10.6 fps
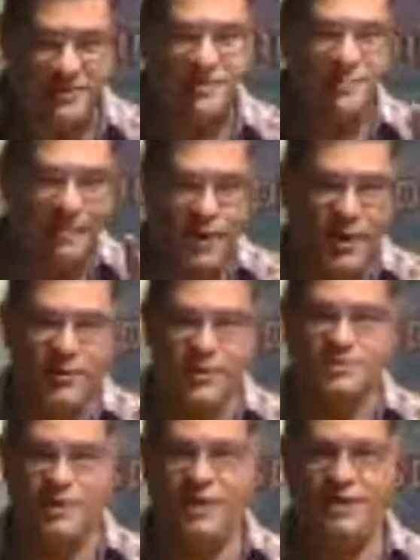boy was really
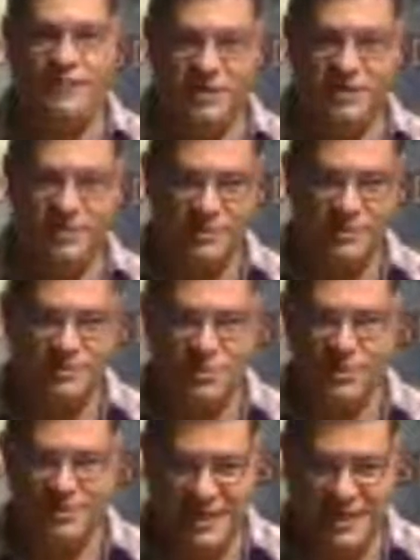in a very strong
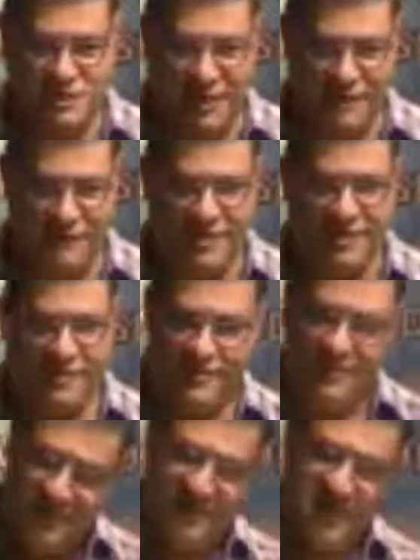stage of
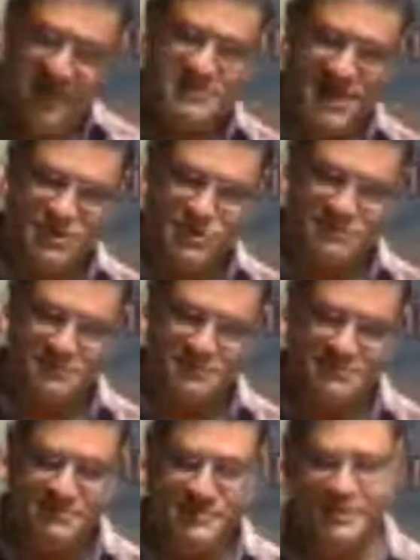obsession,
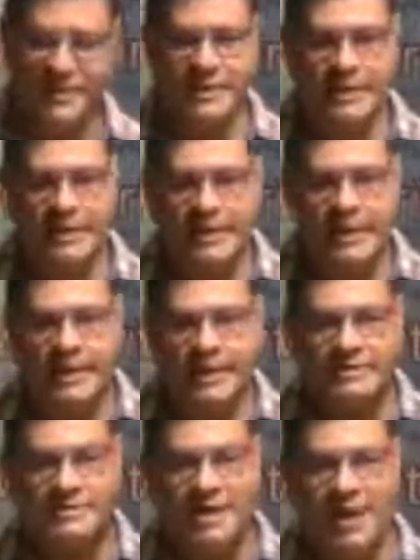right?
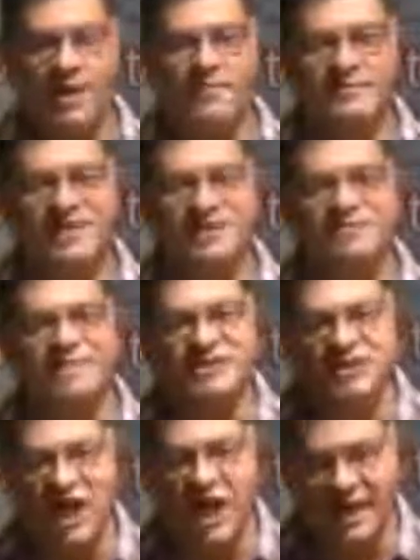So just by
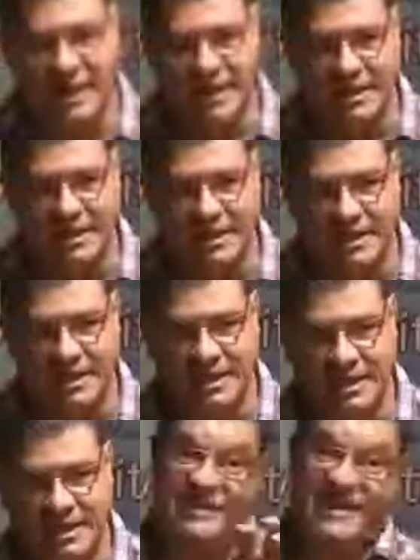talking, which was not a
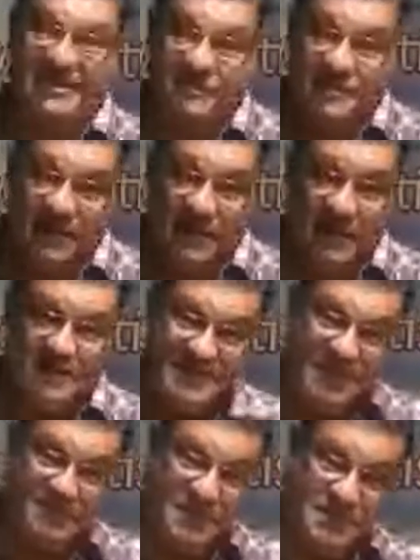demon,
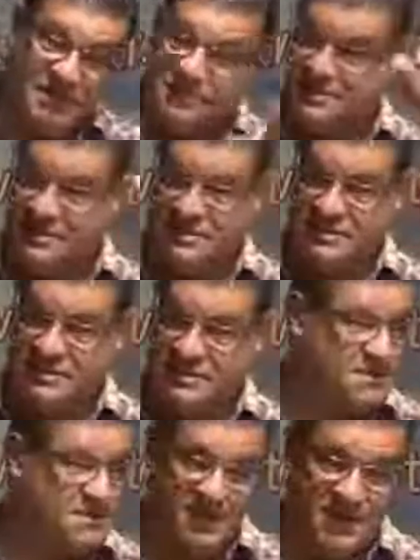it was just
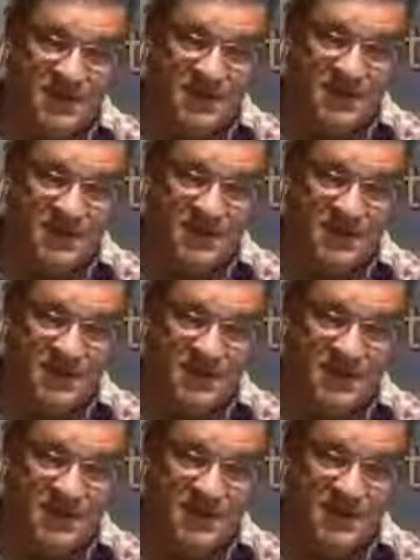ignorant,
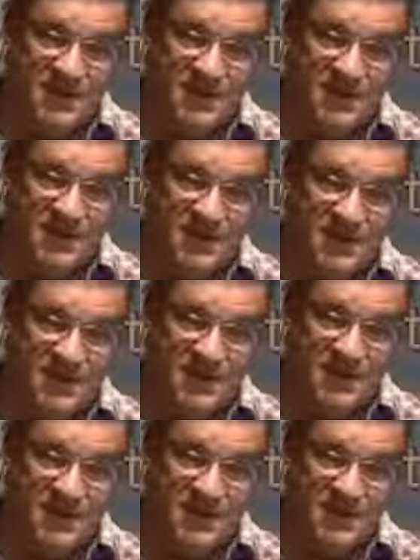bad spirit,
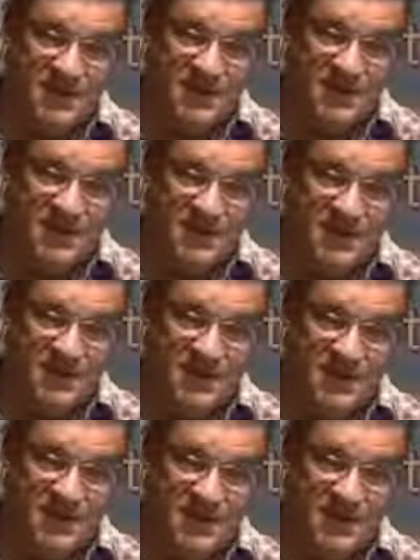right?
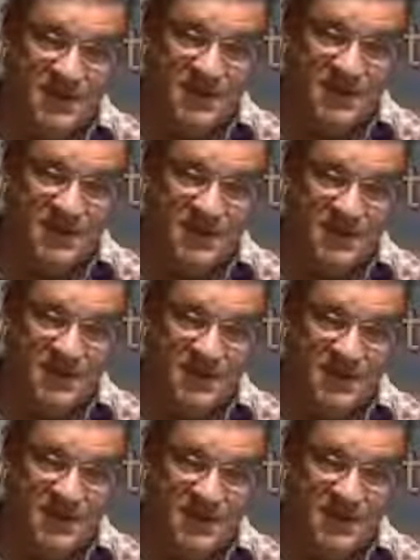Jesus' moral